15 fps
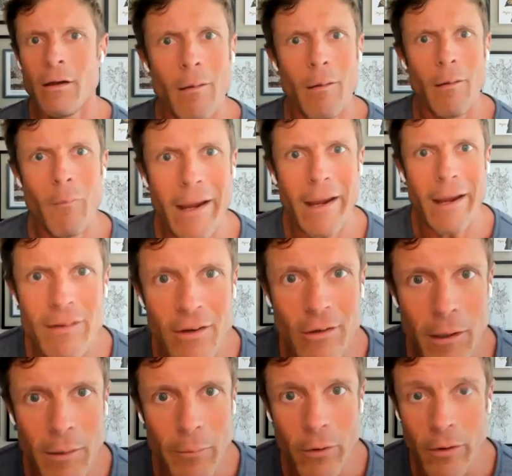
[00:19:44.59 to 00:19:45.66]
My
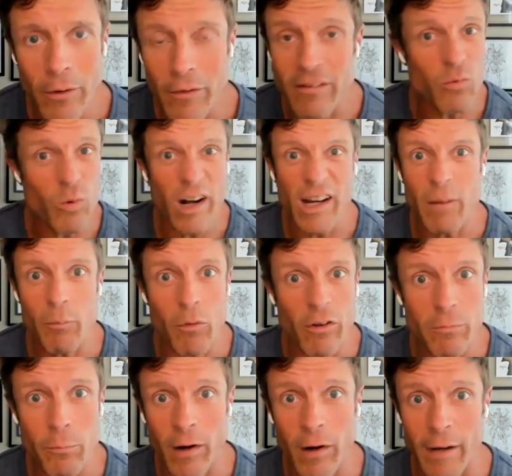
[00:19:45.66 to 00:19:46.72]
invitation to people, and this is where I
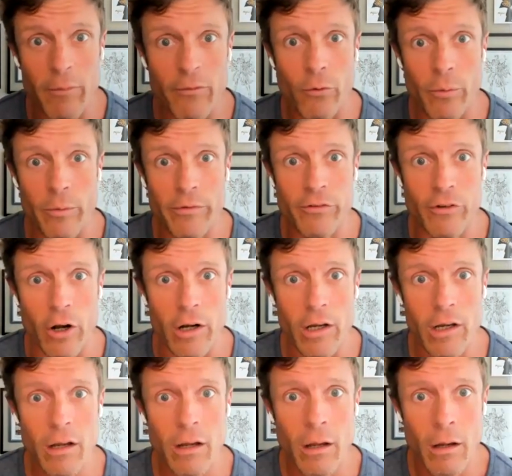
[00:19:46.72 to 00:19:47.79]
get most high performers
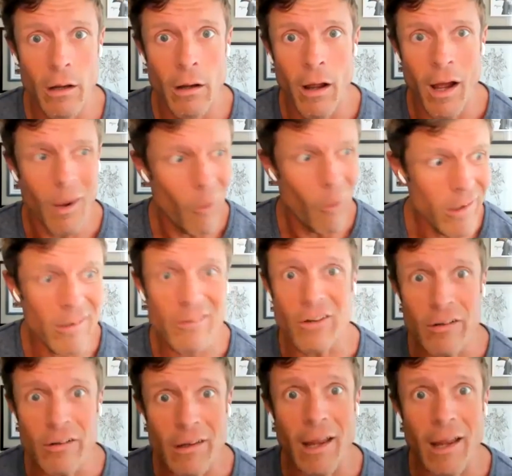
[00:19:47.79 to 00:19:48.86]
started, I want
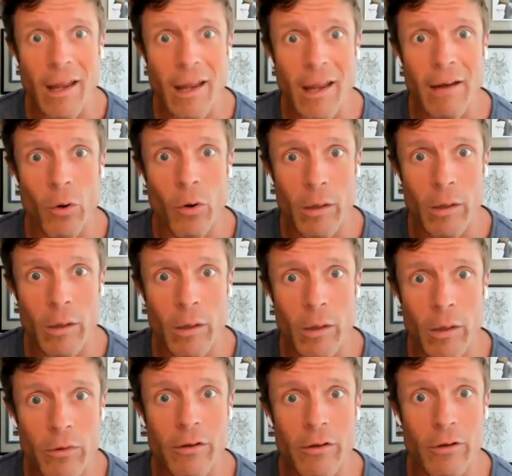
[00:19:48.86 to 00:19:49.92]
you to start every morning
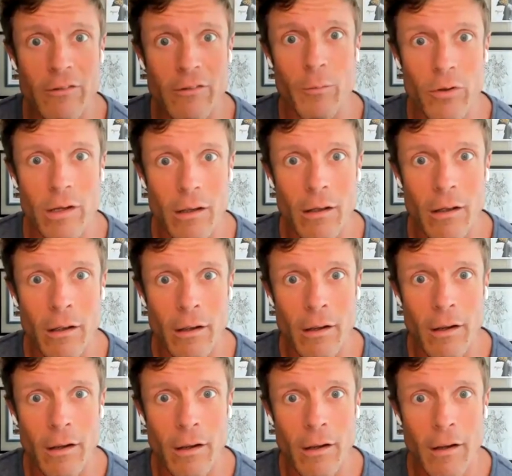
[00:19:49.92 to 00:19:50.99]
with a green smoothie.
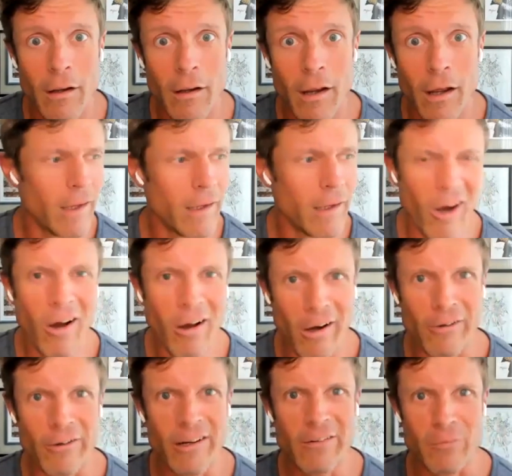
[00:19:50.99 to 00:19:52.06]
And they're like,
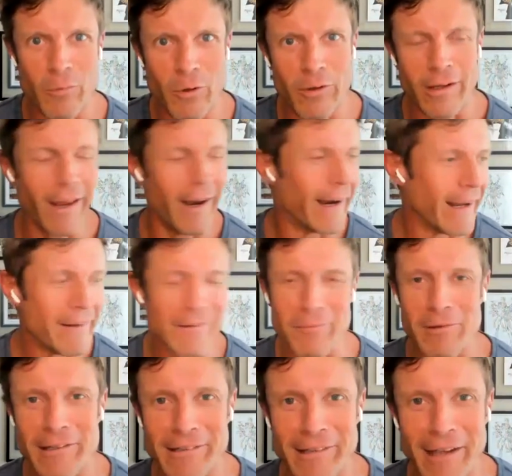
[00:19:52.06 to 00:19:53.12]
huh? A green smoothie? I
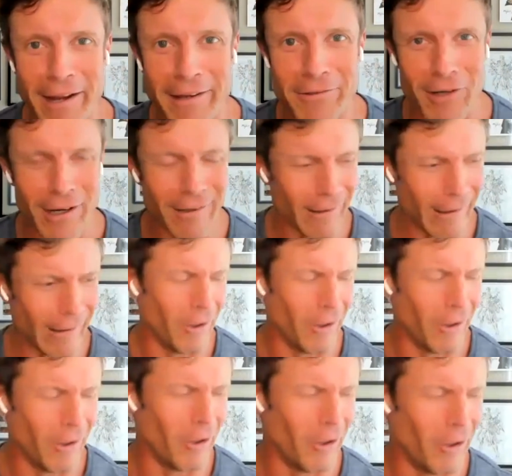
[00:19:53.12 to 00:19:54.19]
got some of these guys, right? And
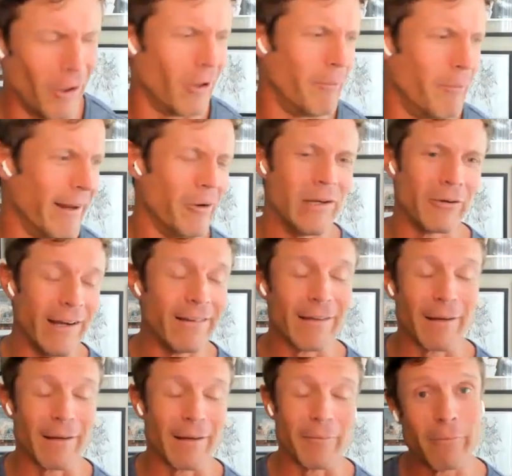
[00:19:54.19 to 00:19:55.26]
they're like, oh man, I don't eat
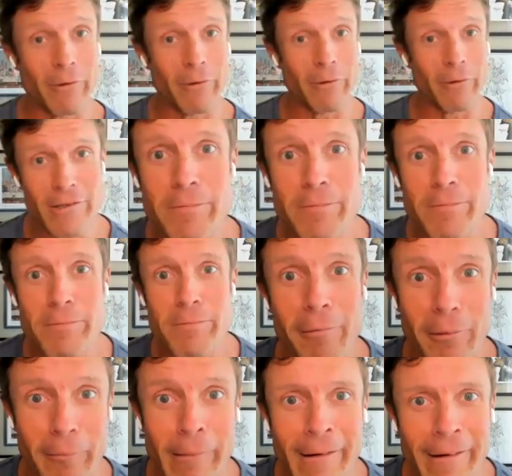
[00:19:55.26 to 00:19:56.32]
greens. I'm like, well, there's your first
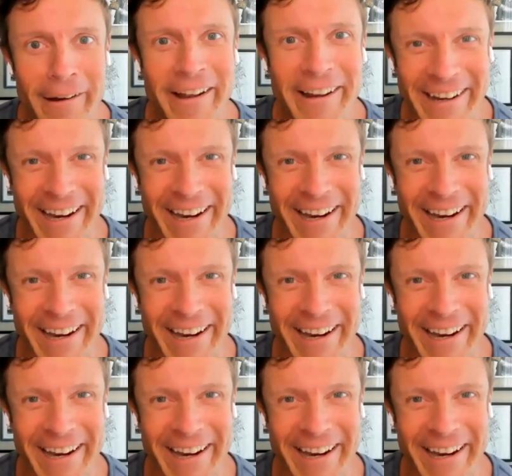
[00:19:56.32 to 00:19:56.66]
problem.